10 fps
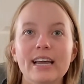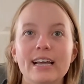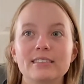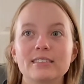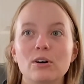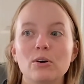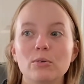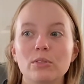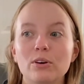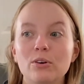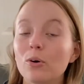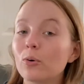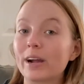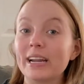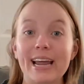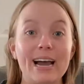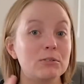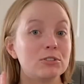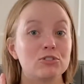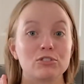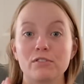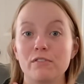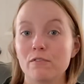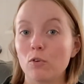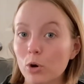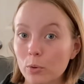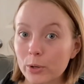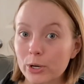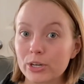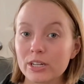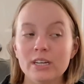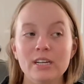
And so the goal right now is just forward.